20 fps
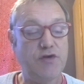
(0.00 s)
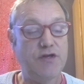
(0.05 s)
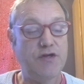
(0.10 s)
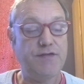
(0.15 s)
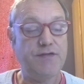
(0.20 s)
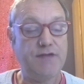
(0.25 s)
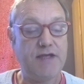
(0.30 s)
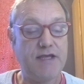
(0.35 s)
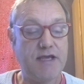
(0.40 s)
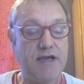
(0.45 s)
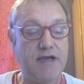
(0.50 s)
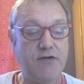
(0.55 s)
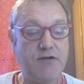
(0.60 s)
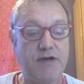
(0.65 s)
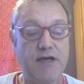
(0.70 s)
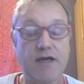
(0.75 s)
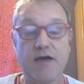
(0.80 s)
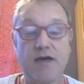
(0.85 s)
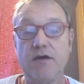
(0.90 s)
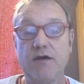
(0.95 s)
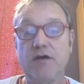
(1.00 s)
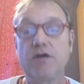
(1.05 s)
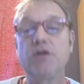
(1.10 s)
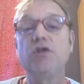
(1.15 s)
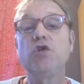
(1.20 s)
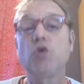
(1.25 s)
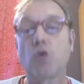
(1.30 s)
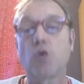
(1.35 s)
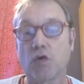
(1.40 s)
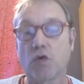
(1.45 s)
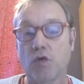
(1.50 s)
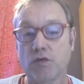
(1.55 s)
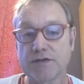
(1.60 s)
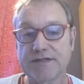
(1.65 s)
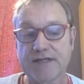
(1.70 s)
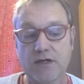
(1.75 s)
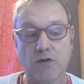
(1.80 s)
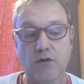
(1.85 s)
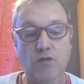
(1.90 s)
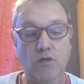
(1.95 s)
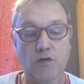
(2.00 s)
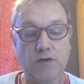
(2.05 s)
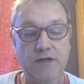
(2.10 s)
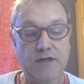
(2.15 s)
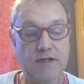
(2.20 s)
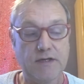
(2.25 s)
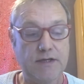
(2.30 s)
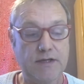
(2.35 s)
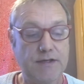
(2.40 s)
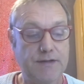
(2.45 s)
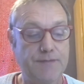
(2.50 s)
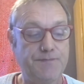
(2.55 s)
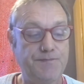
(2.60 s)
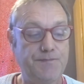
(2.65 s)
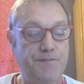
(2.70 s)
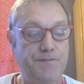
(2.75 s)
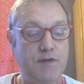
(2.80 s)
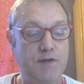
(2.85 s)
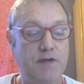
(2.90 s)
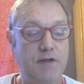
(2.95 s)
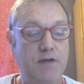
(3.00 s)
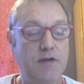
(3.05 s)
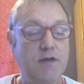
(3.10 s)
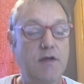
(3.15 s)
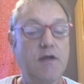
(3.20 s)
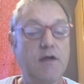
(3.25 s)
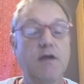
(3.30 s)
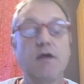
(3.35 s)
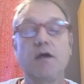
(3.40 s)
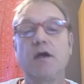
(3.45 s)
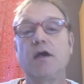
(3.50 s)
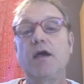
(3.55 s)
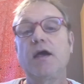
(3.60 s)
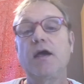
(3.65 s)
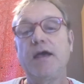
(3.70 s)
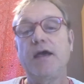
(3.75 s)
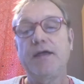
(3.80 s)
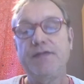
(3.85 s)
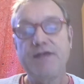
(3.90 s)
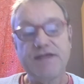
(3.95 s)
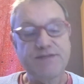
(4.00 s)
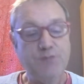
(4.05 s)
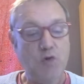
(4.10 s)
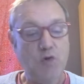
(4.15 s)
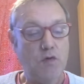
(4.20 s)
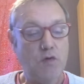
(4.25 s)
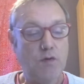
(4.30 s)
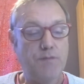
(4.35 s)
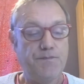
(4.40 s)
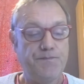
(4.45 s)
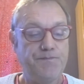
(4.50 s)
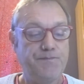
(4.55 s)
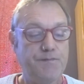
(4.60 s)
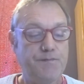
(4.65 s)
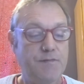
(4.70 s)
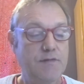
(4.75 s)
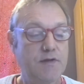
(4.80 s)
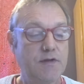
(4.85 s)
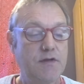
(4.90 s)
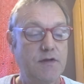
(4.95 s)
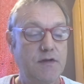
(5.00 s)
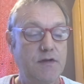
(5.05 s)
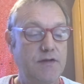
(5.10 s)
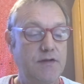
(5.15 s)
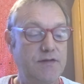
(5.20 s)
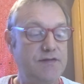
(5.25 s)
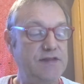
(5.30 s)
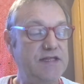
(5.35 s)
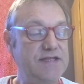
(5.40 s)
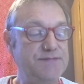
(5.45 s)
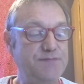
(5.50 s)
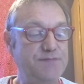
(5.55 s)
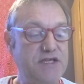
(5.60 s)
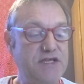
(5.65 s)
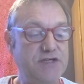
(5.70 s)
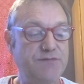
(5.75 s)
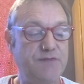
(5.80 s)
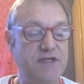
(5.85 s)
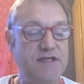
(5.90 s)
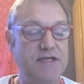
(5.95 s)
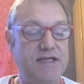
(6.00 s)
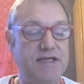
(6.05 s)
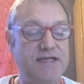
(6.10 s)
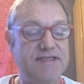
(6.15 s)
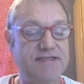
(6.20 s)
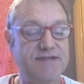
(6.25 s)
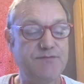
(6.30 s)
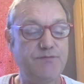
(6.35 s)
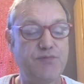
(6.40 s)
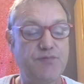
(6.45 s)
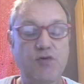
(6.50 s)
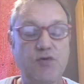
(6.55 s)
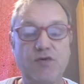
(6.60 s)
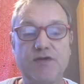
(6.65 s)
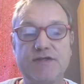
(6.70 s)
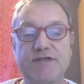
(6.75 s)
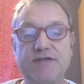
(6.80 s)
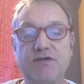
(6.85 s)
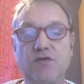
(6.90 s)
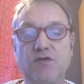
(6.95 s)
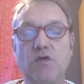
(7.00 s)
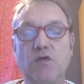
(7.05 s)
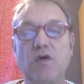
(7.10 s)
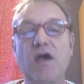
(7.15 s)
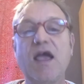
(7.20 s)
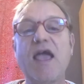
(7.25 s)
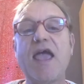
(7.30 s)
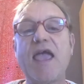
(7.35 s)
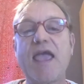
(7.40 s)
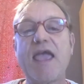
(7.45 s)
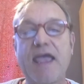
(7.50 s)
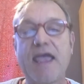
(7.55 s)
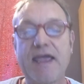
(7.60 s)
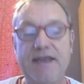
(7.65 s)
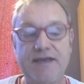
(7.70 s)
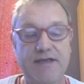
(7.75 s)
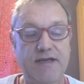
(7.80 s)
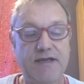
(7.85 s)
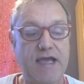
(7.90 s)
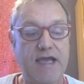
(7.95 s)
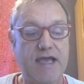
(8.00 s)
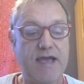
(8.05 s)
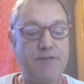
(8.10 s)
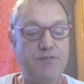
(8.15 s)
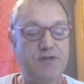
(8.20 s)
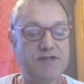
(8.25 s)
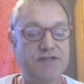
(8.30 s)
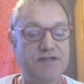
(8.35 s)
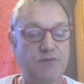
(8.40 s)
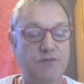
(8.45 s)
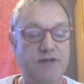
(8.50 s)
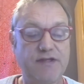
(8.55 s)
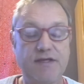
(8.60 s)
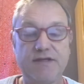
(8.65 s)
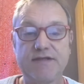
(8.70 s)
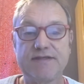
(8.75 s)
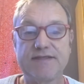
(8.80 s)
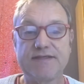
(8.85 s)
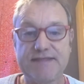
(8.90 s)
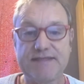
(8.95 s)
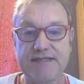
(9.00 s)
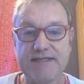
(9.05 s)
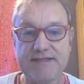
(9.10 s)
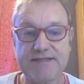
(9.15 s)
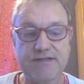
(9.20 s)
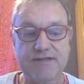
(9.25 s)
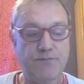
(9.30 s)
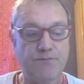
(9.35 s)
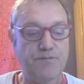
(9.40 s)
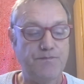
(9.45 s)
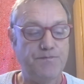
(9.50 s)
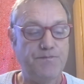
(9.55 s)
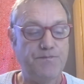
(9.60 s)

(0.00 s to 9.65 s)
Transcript: in the area, your course coordinator. And there's more. This measurement isn't personal, and it happens within a system.